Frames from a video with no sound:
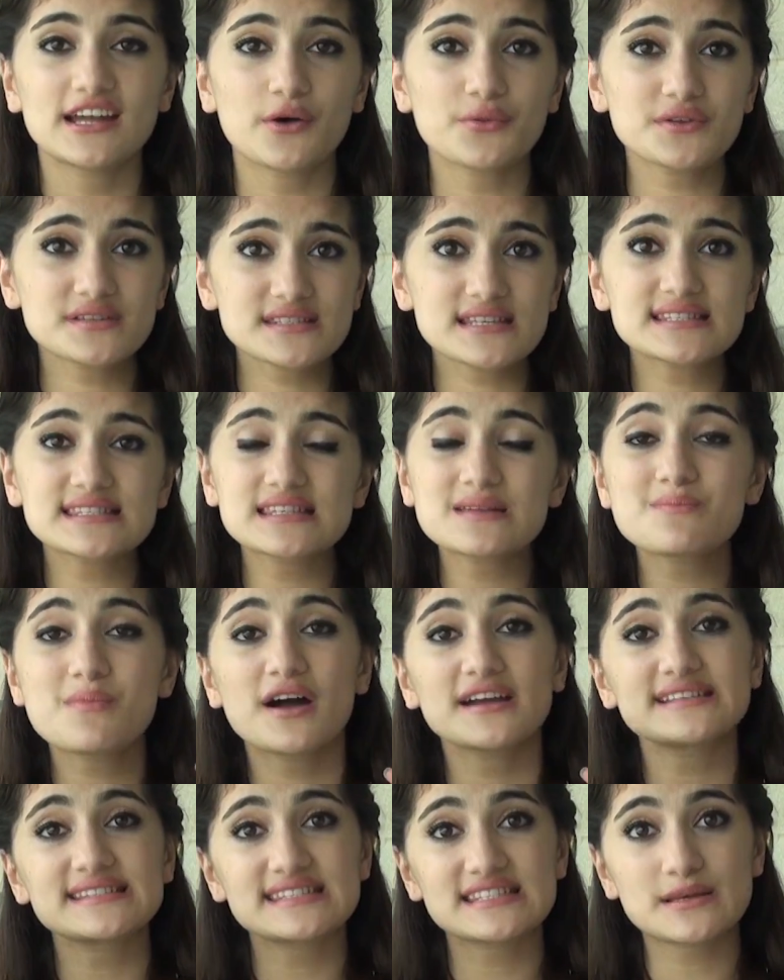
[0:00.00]
Now, this is the
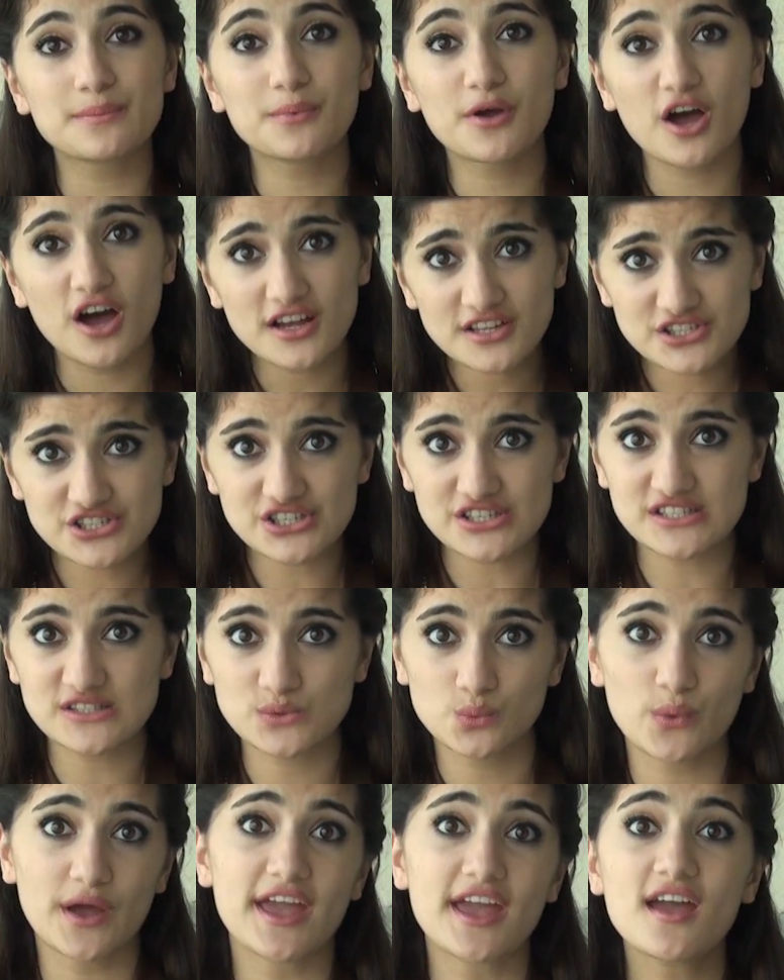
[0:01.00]
mind's subconscious
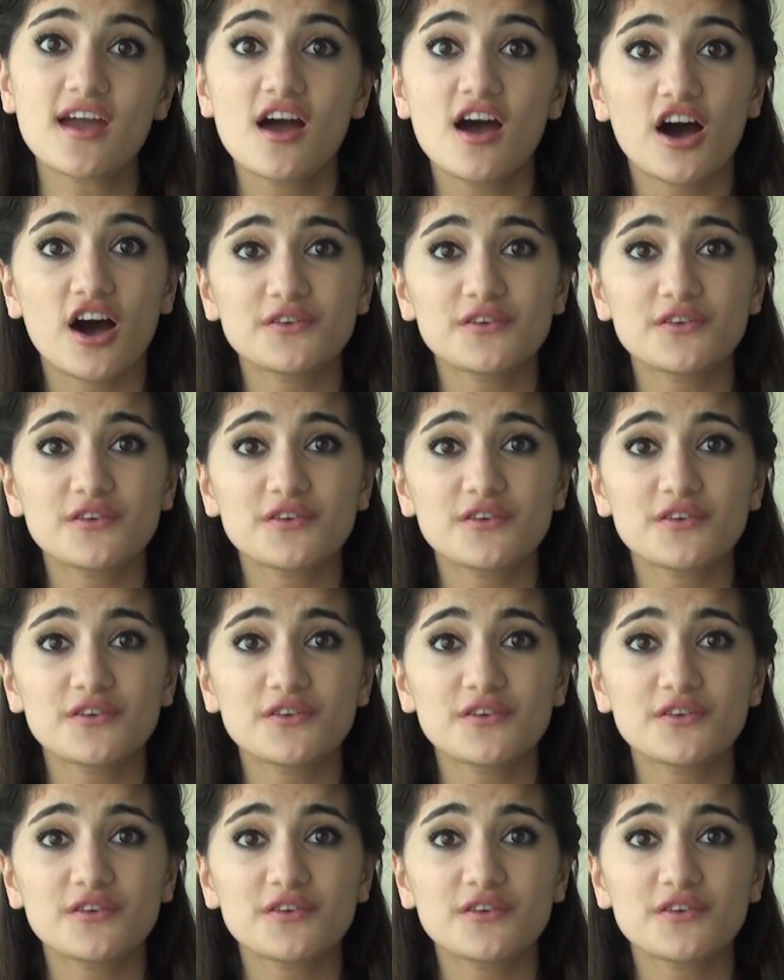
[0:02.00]
way